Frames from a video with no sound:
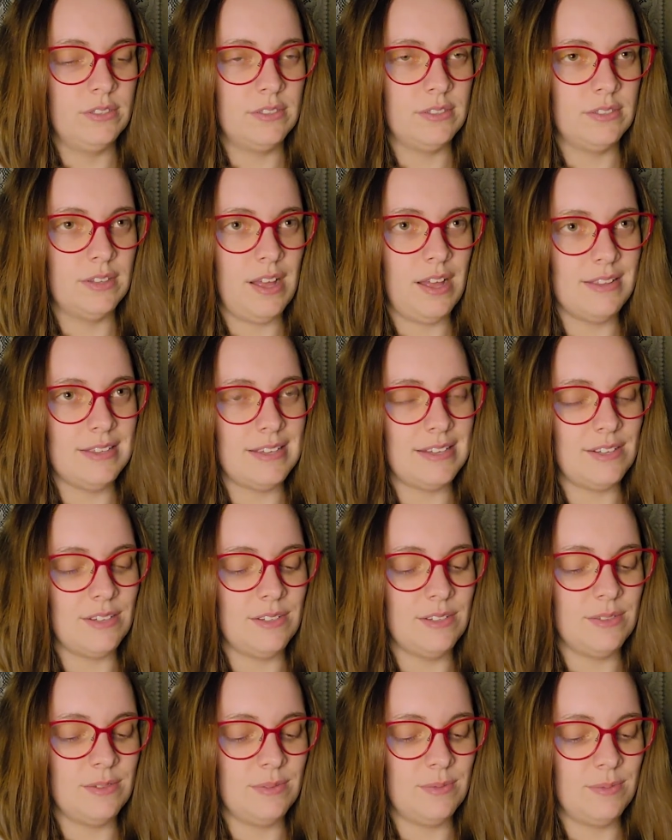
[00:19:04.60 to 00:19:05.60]
A
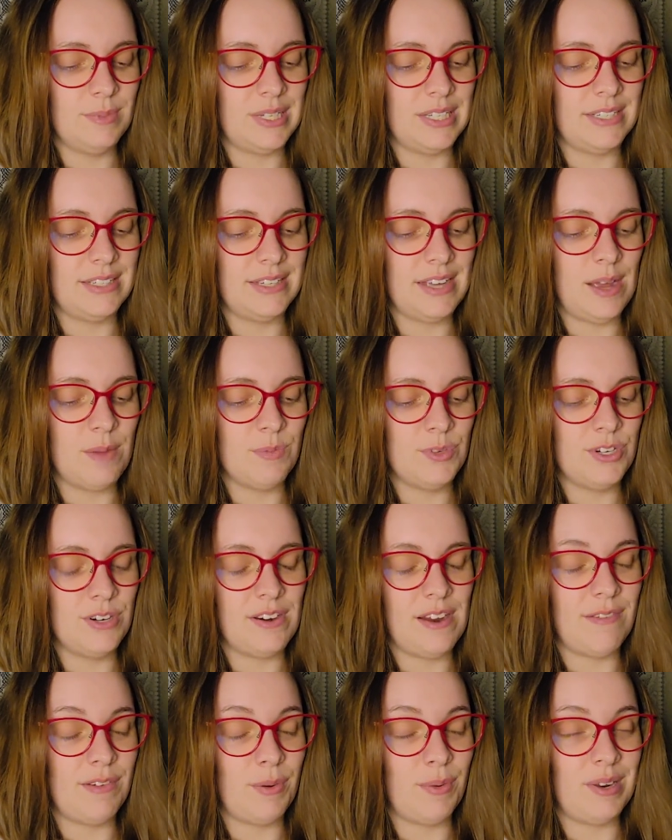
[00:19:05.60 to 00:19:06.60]
little, but I'm sure
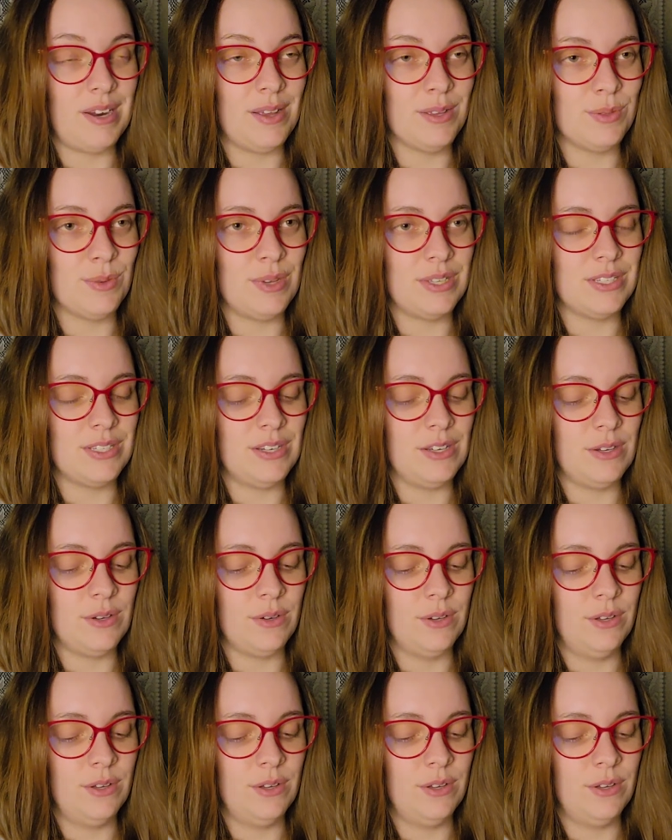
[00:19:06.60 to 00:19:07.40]
everyone else was too.